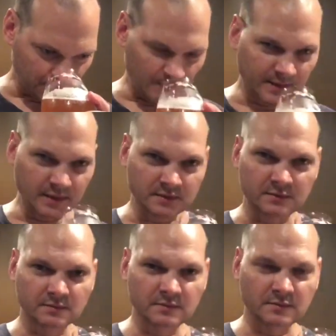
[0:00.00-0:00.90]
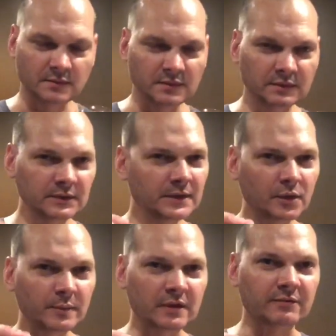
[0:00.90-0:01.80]
Maybe a
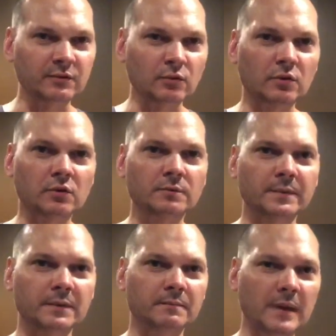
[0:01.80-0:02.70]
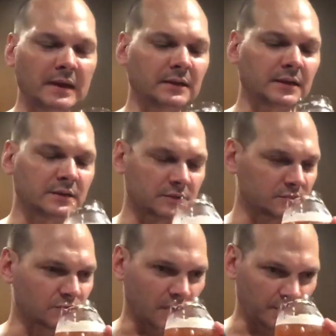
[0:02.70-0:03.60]
little bit of floral, but mainly just
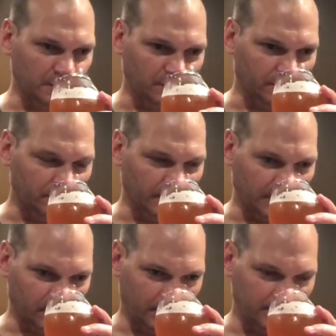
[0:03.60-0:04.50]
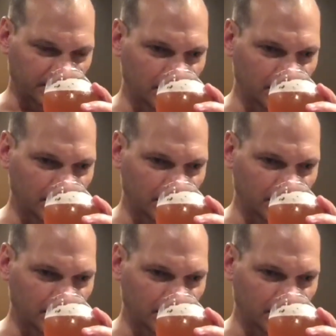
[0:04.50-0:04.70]
tropical fruit like crazy.